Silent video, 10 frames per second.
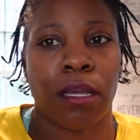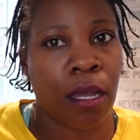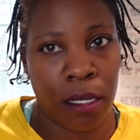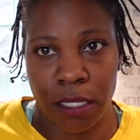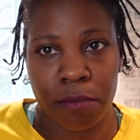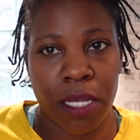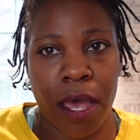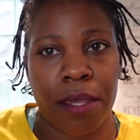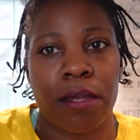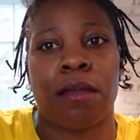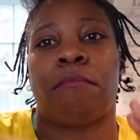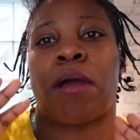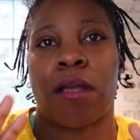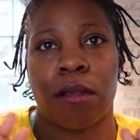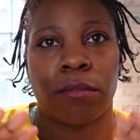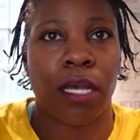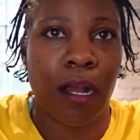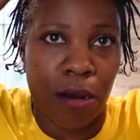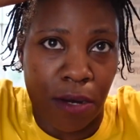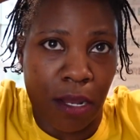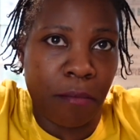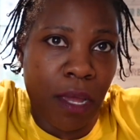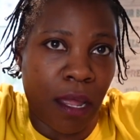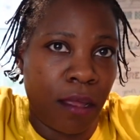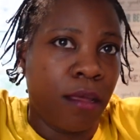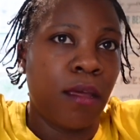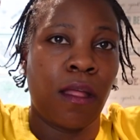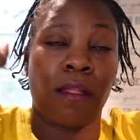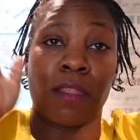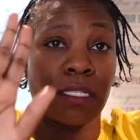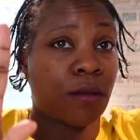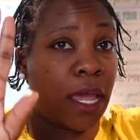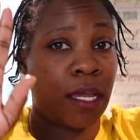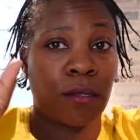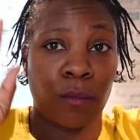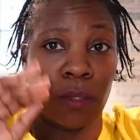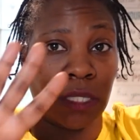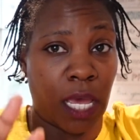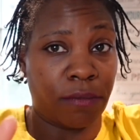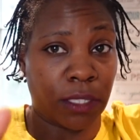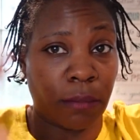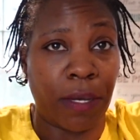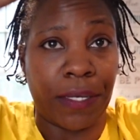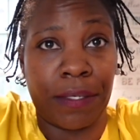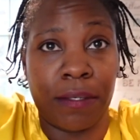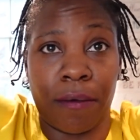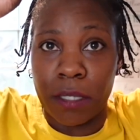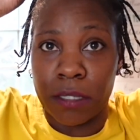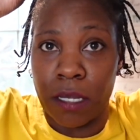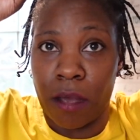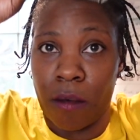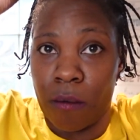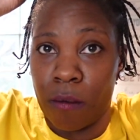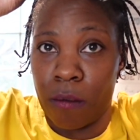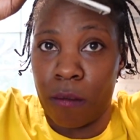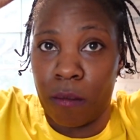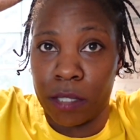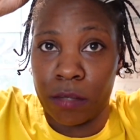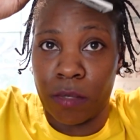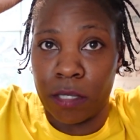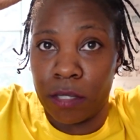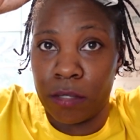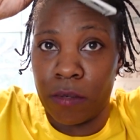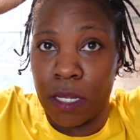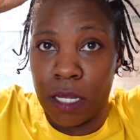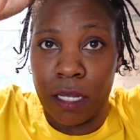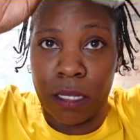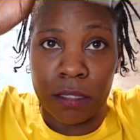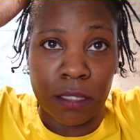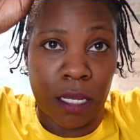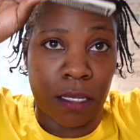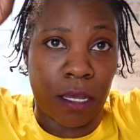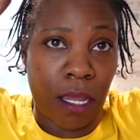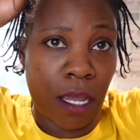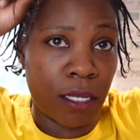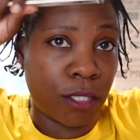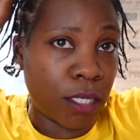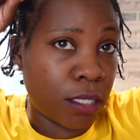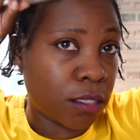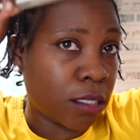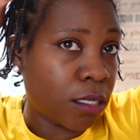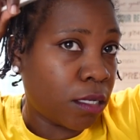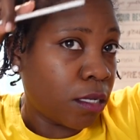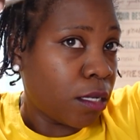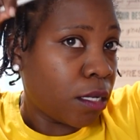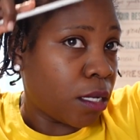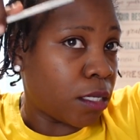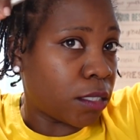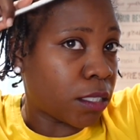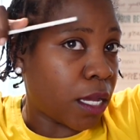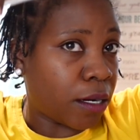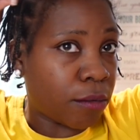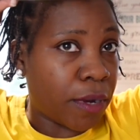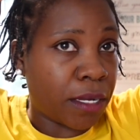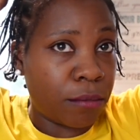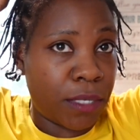Because I'm tired. My arms are hurting. But that's okay. We're saving some money. So what you want to do is take your edges and just kind of rake them